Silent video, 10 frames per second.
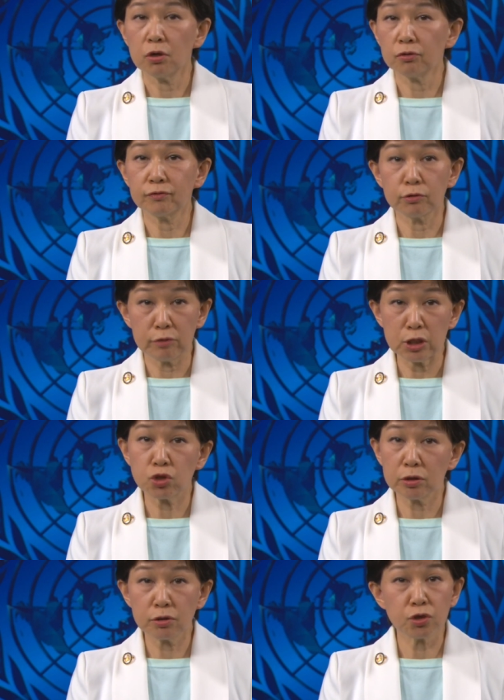of the
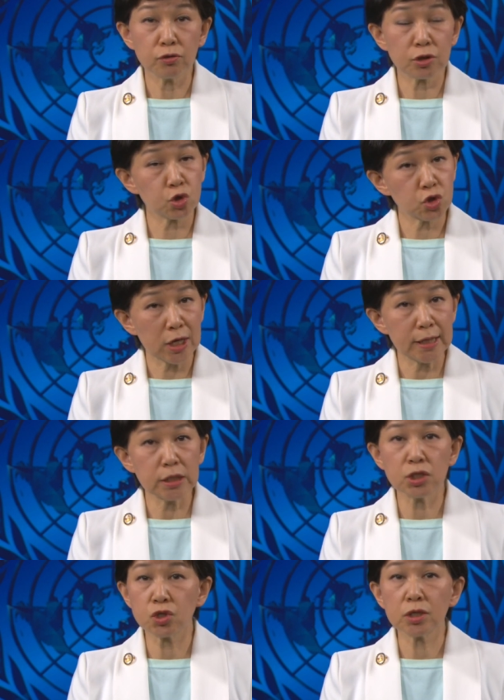region to
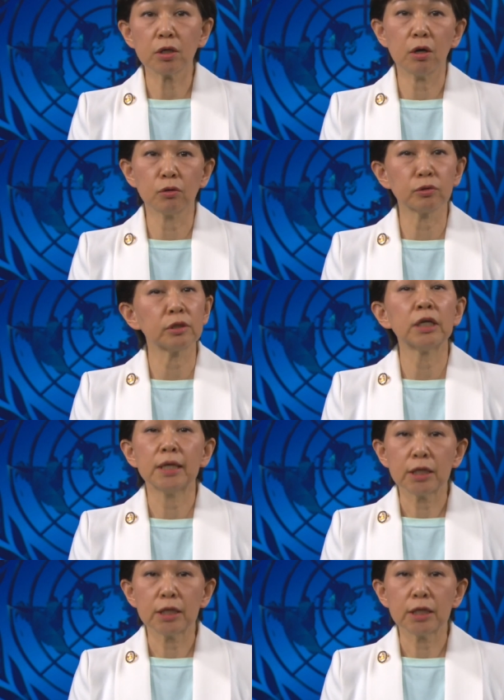exchange on